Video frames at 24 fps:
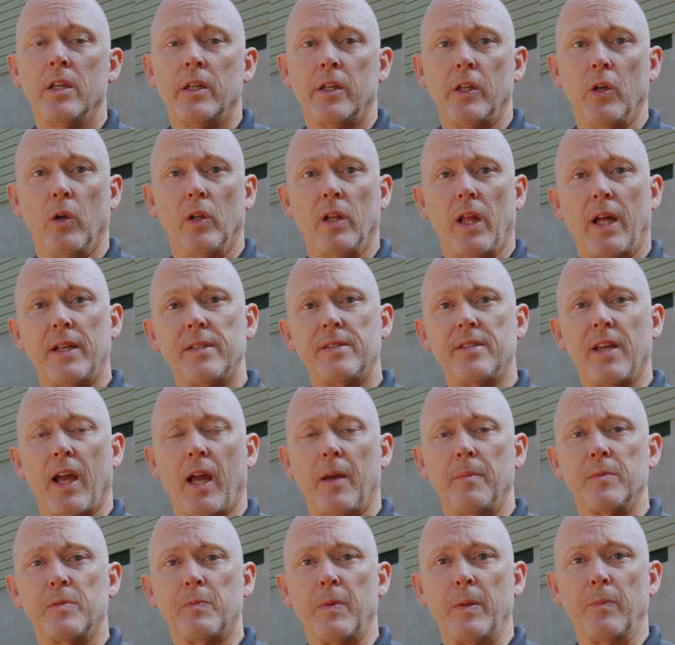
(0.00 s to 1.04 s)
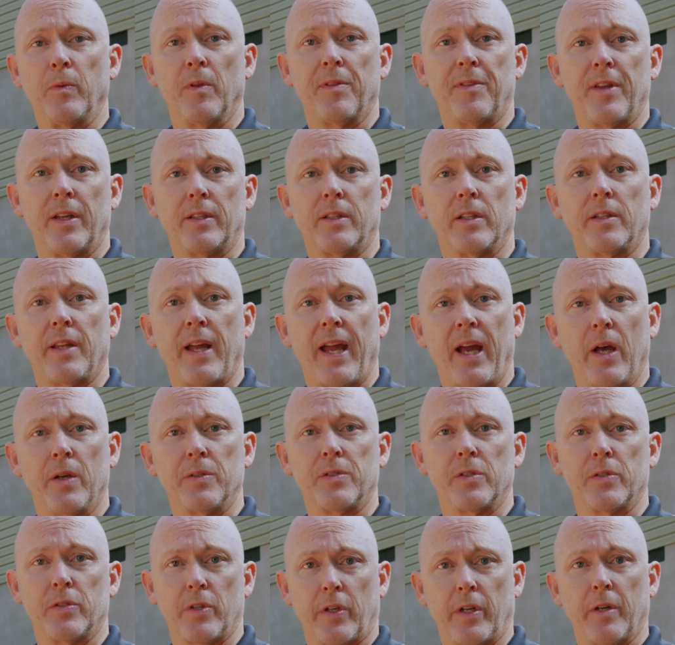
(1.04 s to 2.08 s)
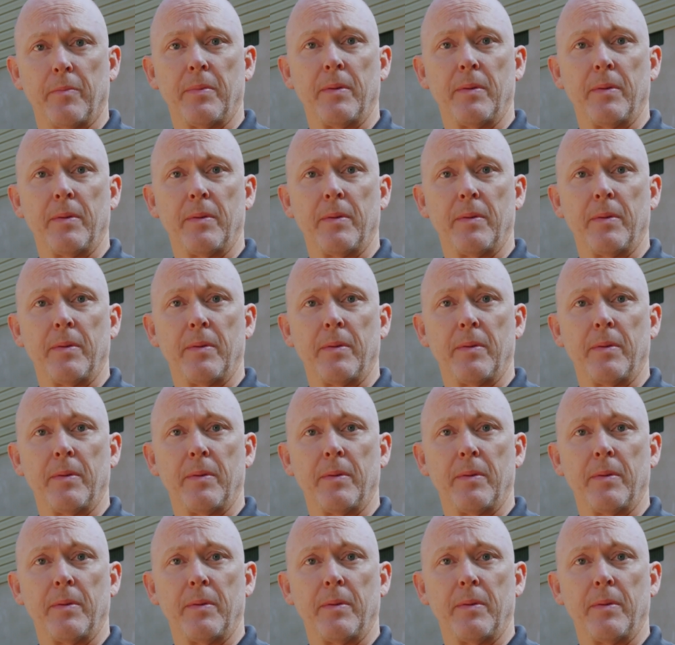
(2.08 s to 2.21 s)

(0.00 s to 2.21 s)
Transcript: You know, a lot of times people think that the houses are going